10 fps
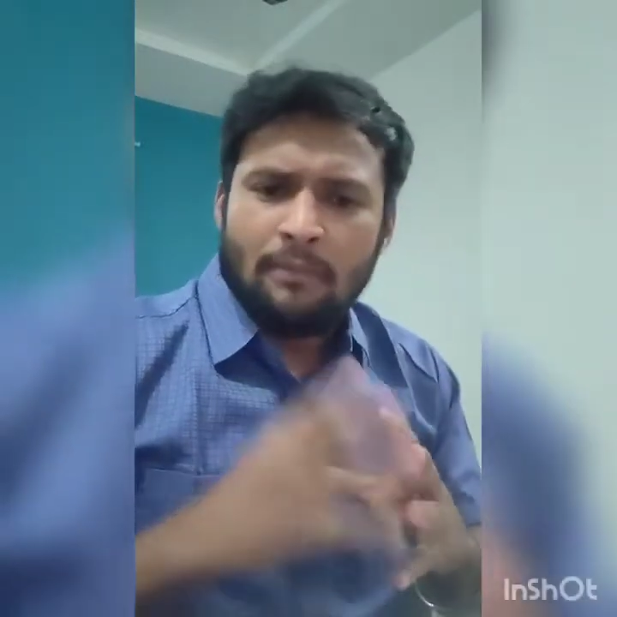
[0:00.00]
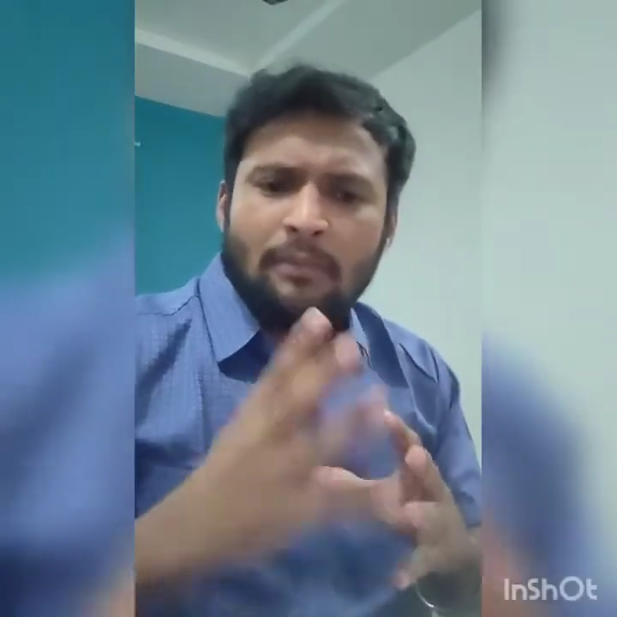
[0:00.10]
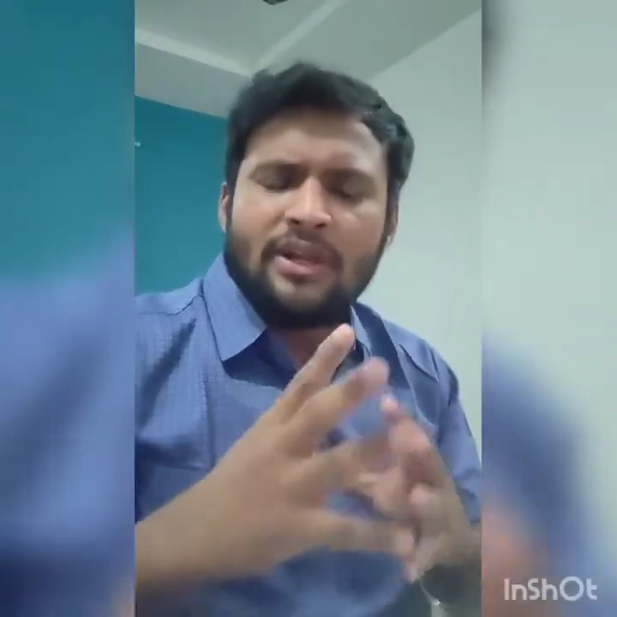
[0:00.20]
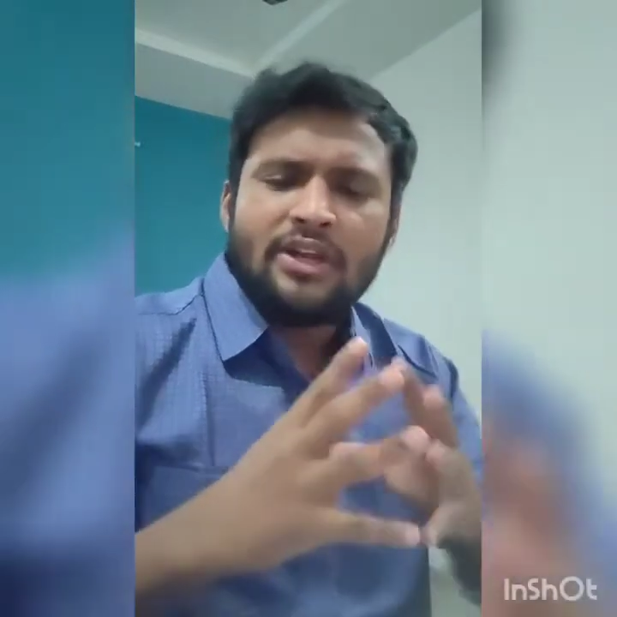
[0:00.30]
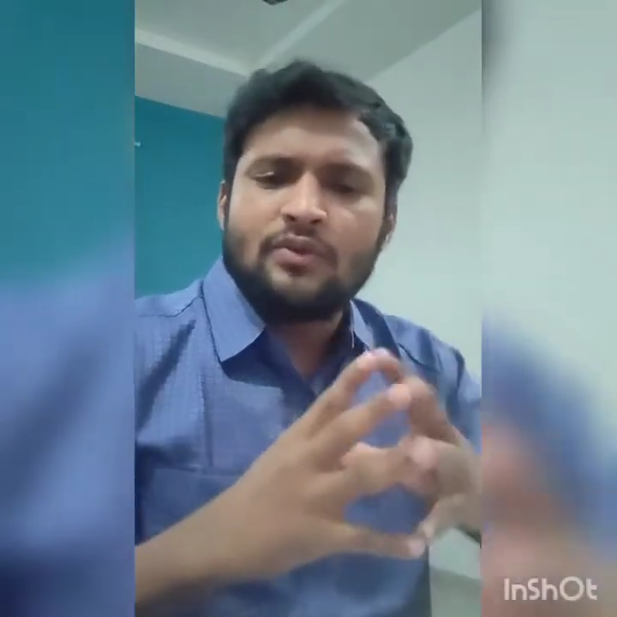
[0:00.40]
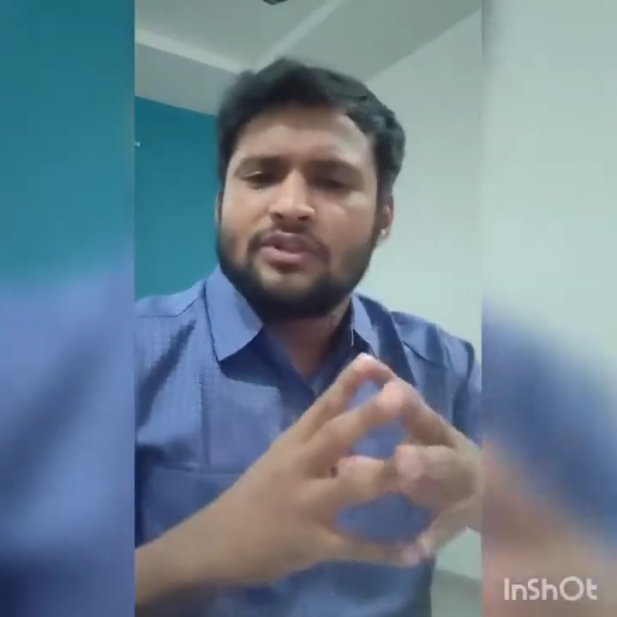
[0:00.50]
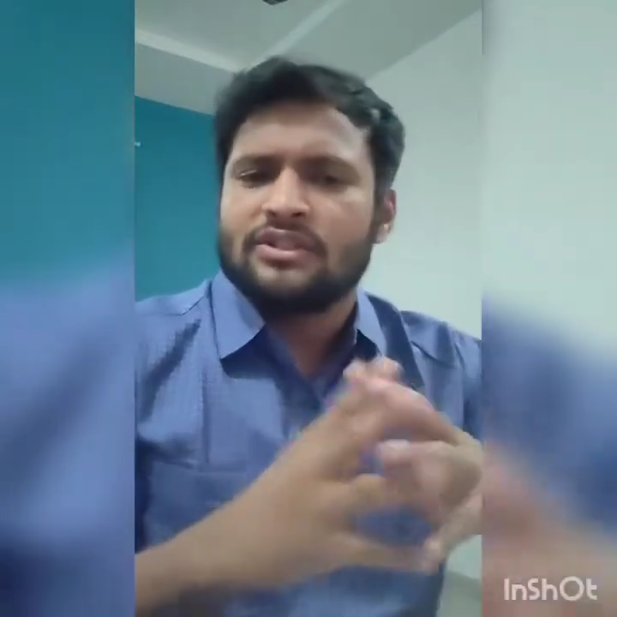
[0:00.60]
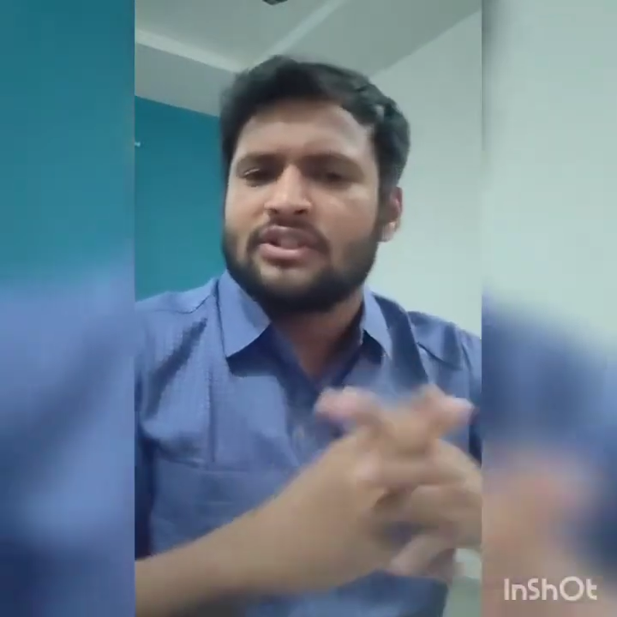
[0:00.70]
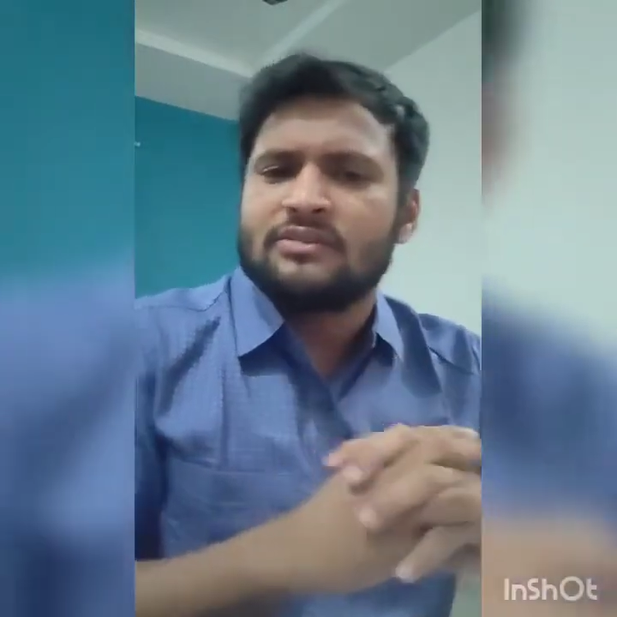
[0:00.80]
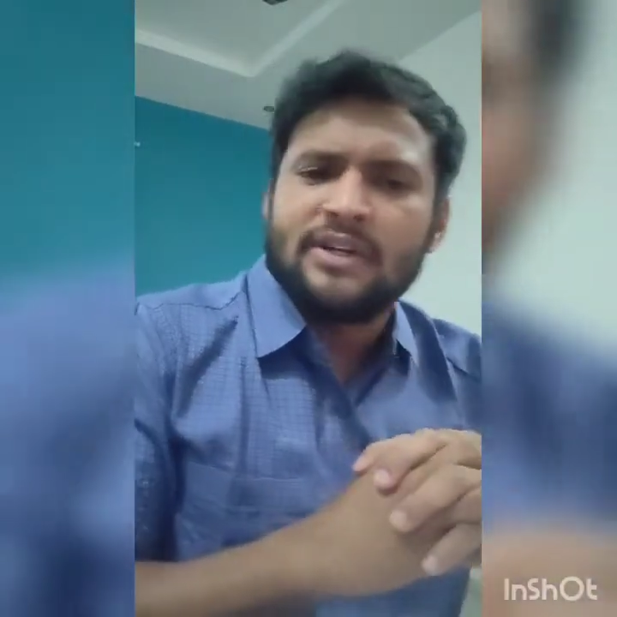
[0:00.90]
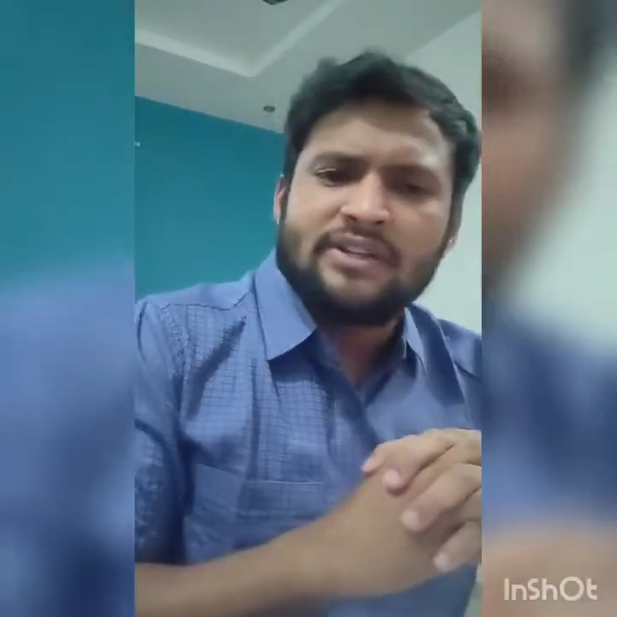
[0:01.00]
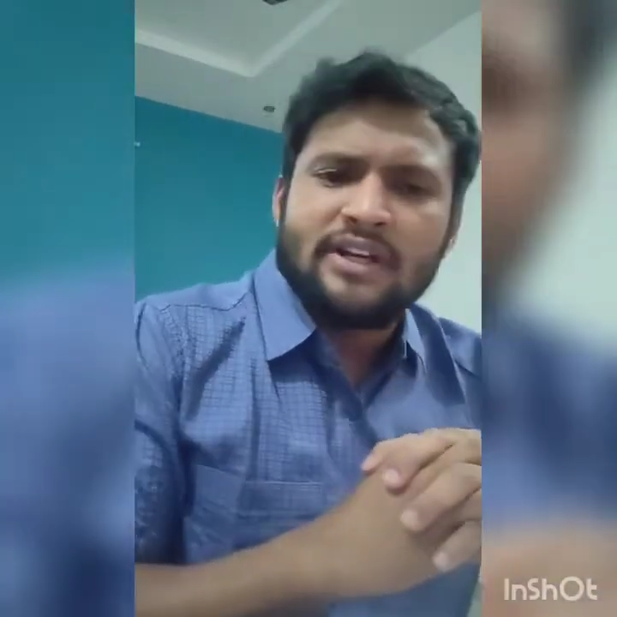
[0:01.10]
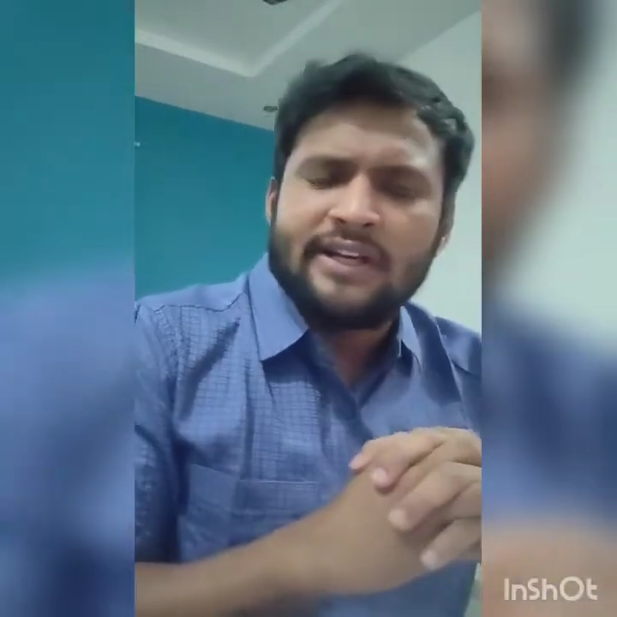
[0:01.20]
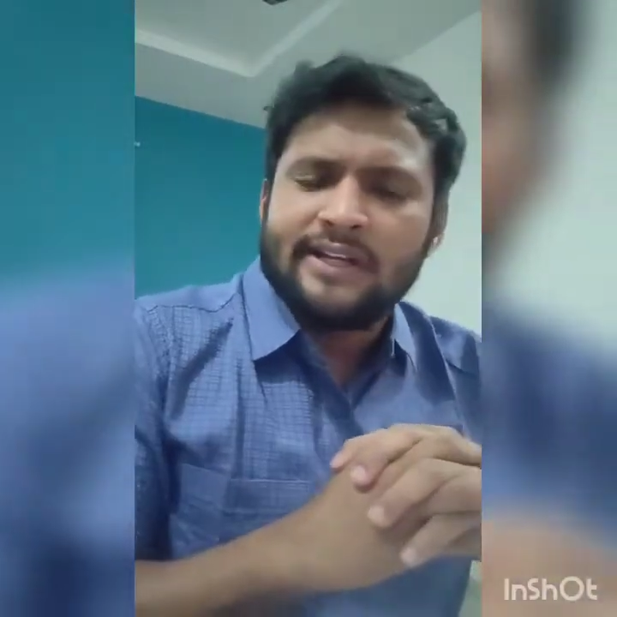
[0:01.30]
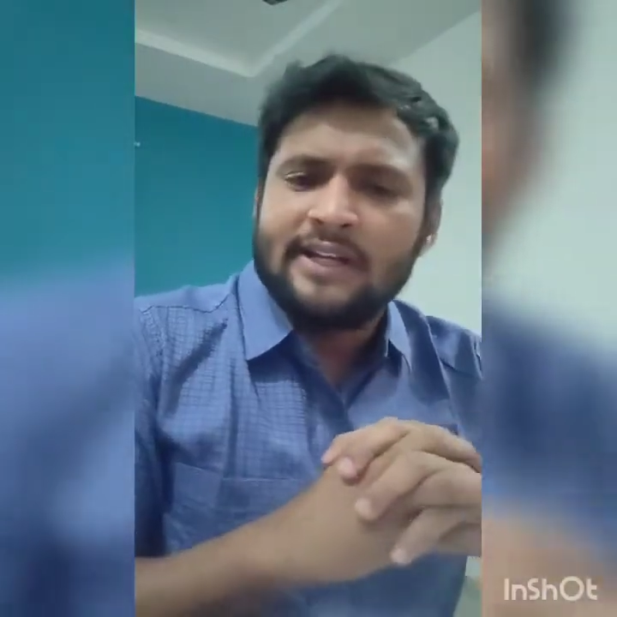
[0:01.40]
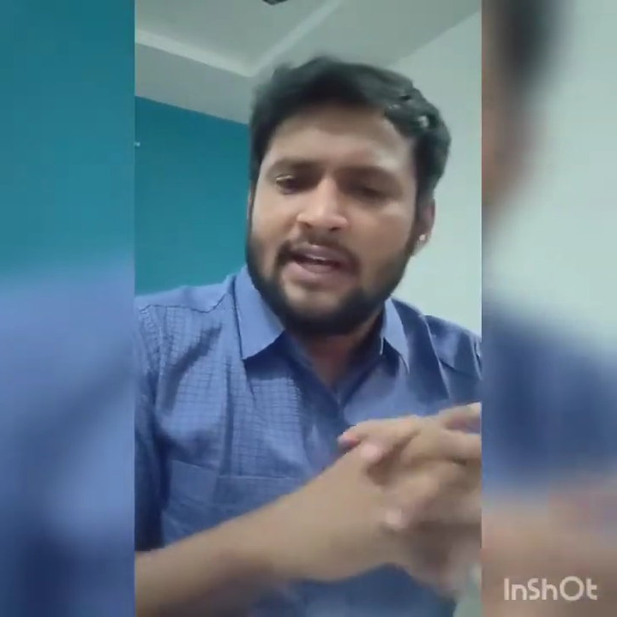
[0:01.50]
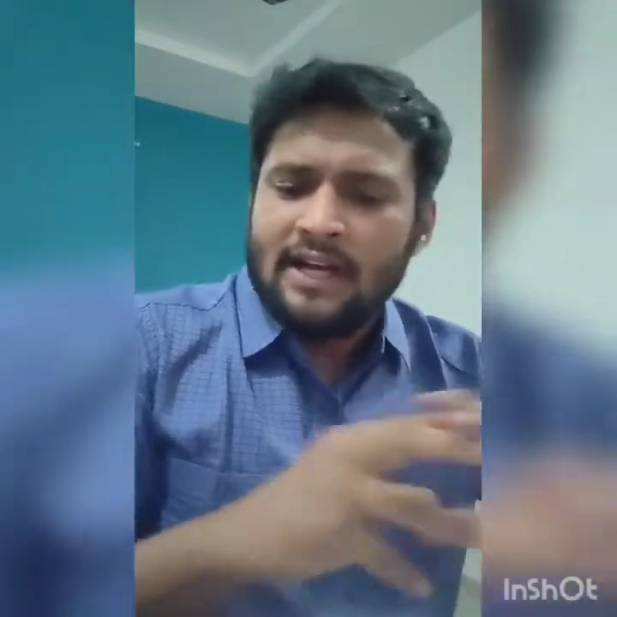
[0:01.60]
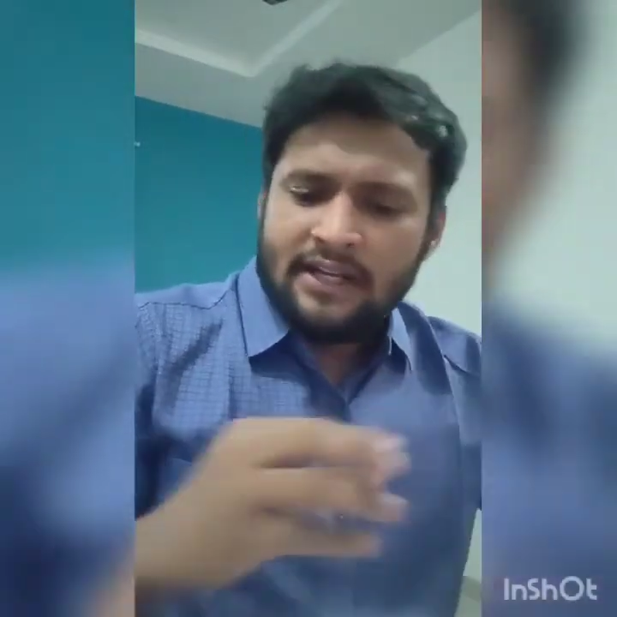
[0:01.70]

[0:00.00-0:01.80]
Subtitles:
Public nuisance is basically